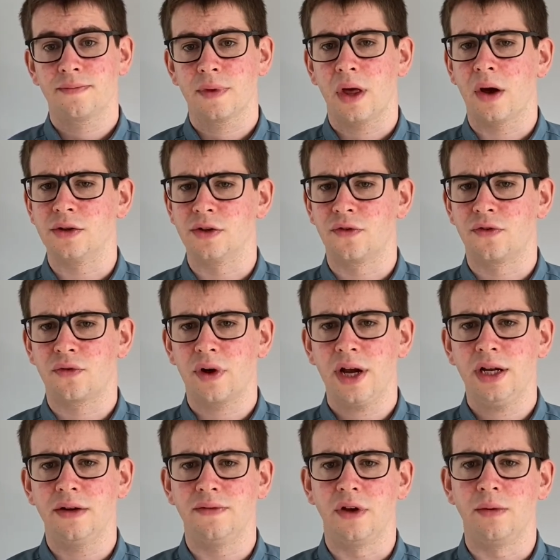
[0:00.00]
I was
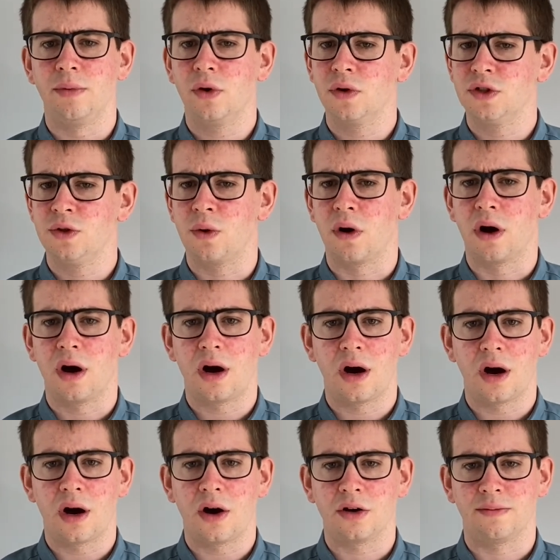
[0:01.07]
afraid of you because you are a
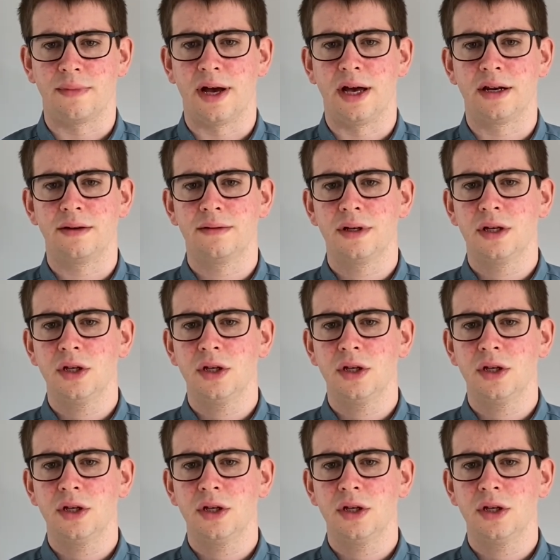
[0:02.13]
hard man.